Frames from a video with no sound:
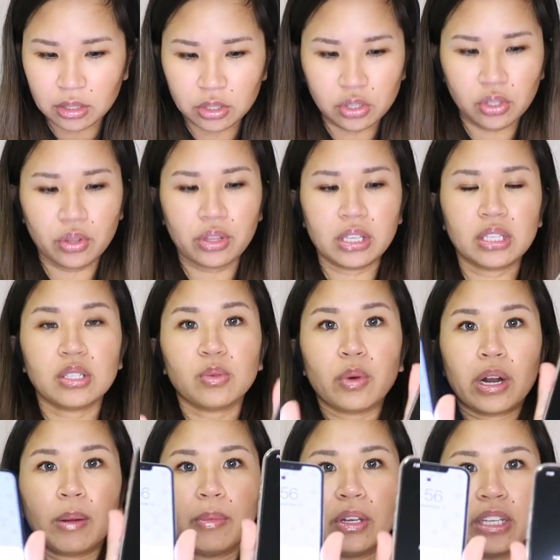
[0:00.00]
so this is
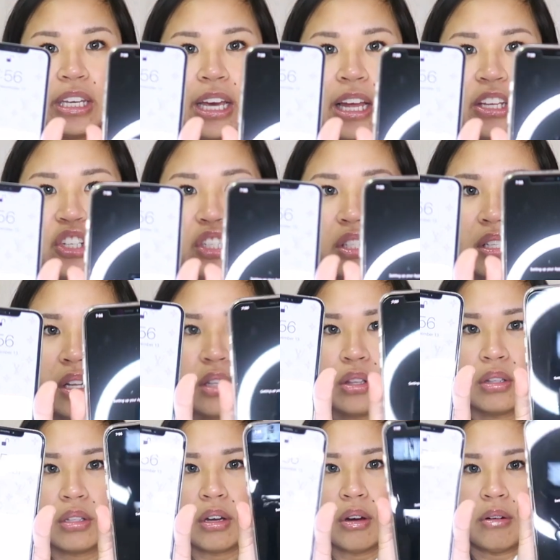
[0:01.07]
what I'm looking at. just,
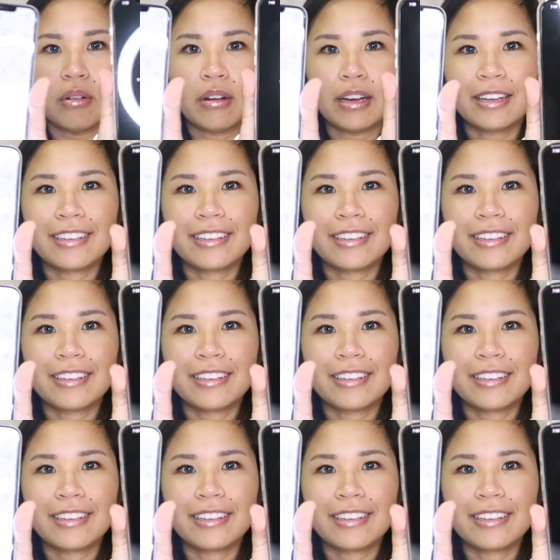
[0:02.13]
oh, oh,